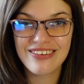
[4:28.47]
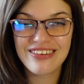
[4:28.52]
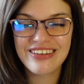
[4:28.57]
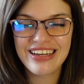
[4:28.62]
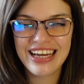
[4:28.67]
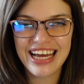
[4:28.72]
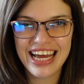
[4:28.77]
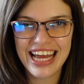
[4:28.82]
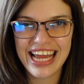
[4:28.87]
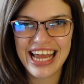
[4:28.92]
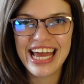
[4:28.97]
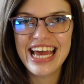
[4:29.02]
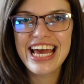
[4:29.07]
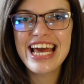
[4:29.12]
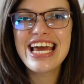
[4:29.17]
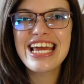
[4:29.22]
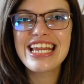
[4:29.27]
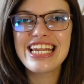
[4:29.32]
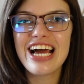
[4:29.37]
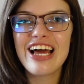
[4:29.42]
Okay,
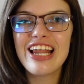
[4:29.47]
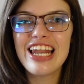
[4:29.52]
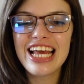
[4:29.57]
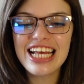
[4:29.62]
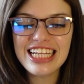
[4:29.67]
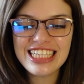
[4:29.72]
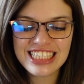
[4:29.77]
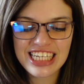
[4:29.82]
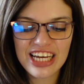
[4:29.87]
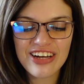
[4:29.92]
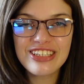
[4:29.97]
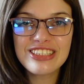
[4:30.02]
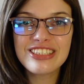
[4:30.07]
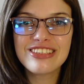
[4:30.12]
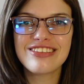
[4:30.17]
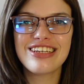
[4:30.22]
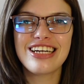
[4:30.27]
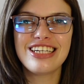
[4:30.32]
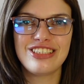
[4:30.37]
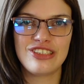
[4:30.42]
now let's go
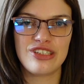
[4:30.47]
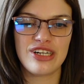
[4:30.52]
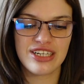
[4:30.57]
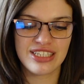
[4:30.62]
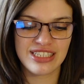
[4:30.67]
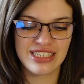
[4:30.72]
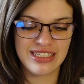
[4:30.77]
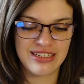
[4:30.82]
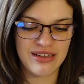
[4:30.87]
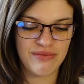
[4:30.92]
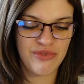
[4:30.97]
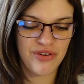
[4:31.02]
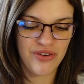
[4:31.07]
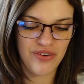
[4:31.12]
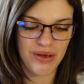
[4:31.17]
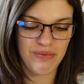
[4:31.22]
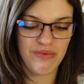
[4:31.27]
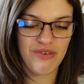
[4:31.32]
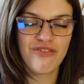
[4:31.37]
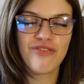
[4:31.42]
into that drug
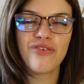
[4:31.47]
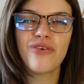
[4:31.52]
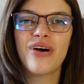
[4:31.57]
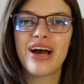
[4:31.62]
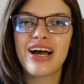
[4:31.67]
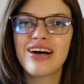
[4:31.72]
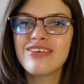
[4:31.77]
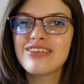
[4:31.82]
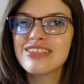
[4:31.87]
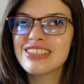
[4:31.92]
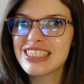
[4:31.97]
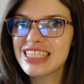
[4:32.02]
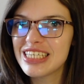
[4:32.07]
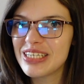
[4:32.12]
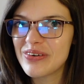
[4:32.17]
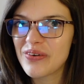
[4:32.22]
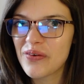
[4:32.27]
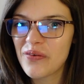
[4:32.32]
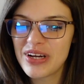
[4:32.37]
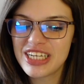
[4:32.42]
summary before I answer
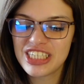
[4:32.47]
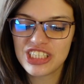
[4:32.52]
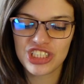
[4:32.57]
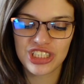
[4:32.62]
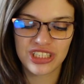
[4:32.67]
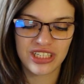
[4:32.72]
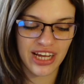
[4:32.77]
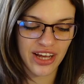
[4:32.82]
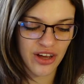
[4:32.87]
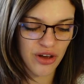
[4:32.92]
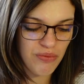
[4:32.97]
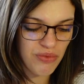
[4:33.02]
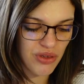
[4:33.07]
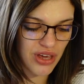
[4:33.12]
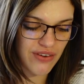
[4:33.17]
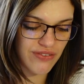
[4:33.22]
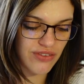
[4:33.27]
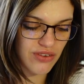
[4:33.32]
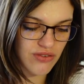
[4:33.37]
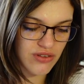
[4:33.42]
your question. I hope you
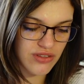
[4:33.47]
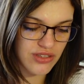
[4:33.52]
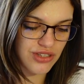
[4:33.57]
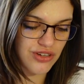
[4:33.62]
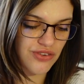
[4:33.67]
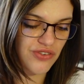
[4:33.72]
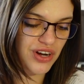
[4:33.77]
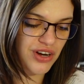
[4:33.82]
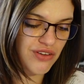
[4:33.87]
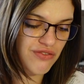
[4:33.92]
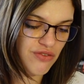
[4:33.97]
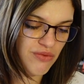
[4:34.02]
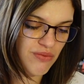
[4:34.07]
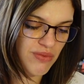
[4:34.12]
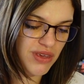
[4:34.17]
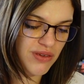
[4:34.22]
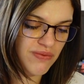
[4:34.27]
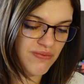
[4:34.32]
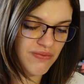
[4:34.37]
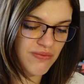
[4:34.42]
have the answer ready for
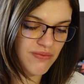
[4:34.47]
me.